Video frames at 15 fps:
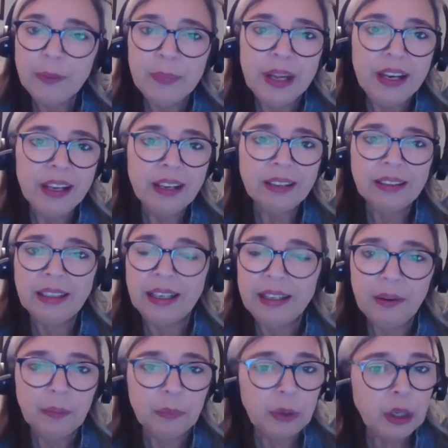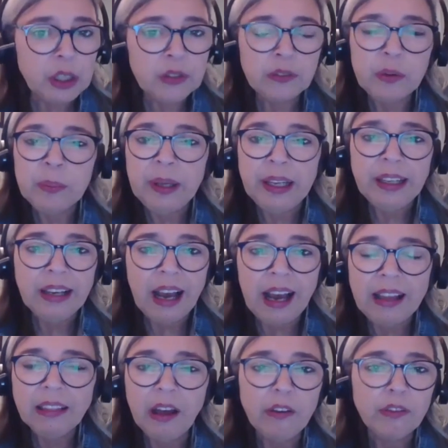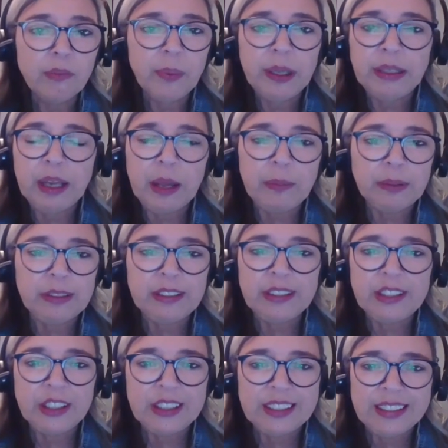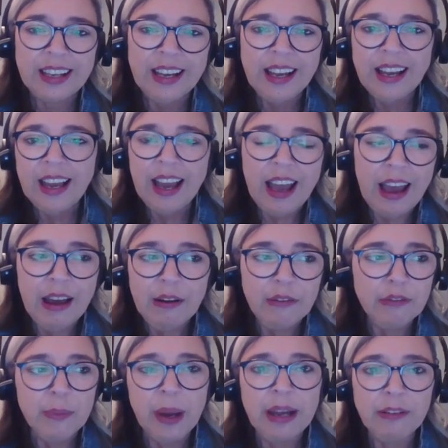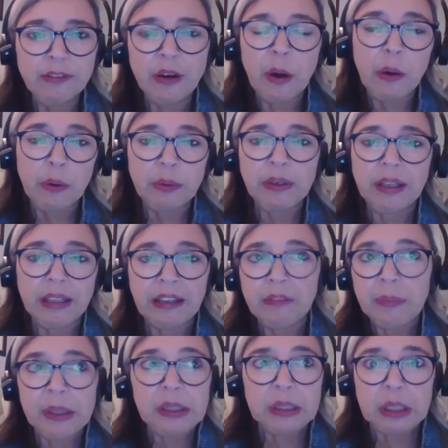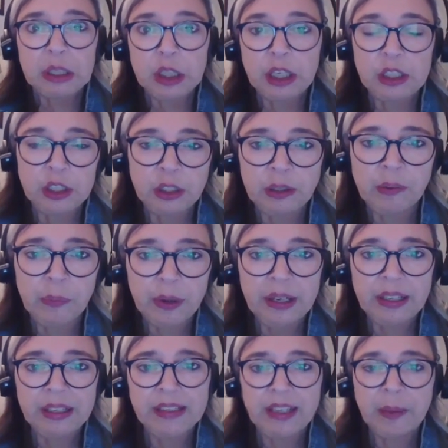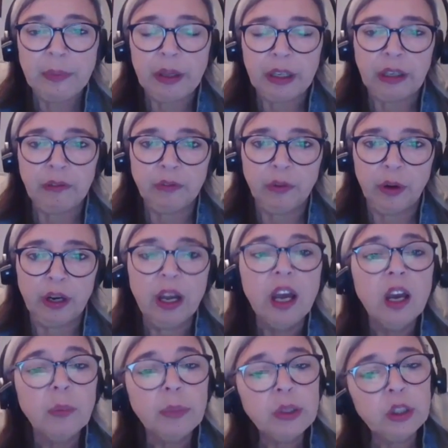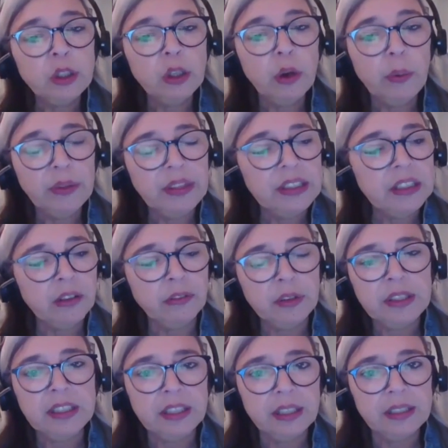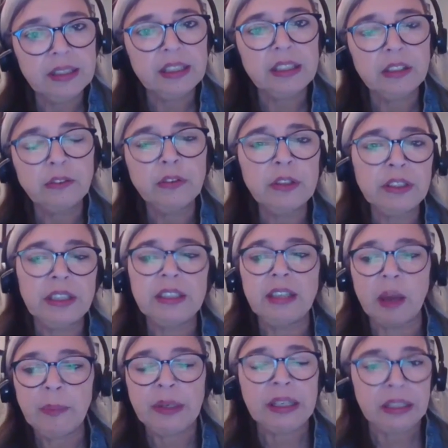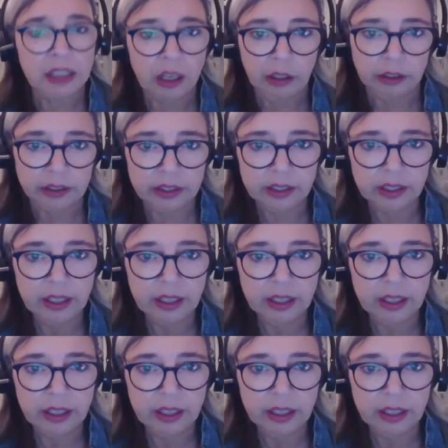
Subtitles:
admit it works for me. I love being able to just have my phone give me a suggestion on what it is I'm looking for. But you know what the difference is? The difference is I'm an adult